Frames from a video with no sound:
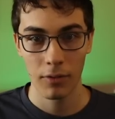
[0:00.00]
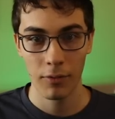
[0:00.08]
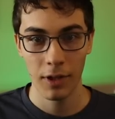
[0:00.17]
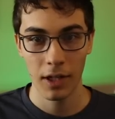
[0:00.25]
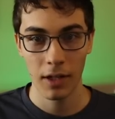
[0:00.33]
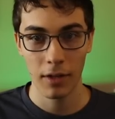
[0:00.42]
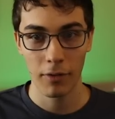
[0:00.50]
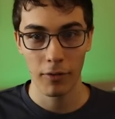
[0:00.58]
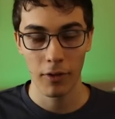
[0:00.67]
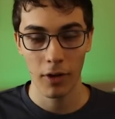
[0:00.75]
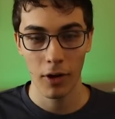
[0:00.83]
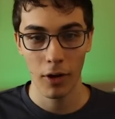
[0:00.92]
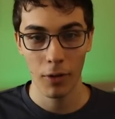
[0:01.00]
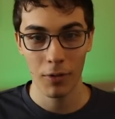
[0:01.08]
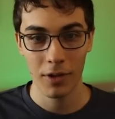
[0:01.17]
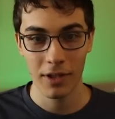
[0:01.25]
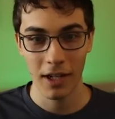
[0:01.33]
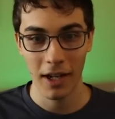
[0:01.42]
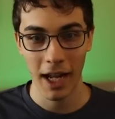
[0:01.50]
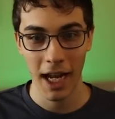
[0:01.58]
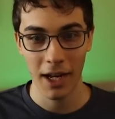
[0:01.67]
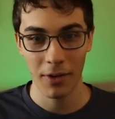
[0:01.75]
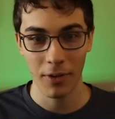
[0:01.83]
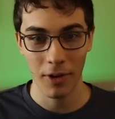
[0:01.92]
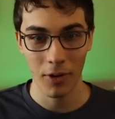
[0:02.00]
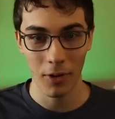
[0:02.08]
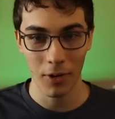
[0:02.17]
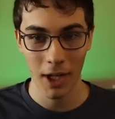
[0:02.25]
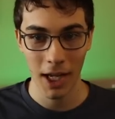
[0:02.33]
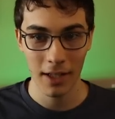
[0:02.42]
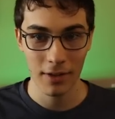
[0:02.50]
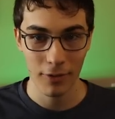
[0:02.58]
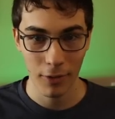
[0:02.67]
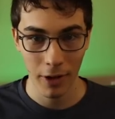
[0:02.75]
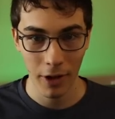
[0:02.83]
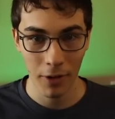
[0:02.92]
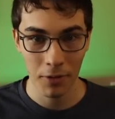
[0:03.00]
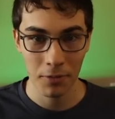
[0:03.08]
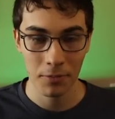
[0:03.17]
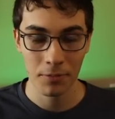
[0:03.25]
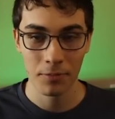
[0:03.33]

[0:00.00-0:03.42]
if. Oh, does it handle the null case for you?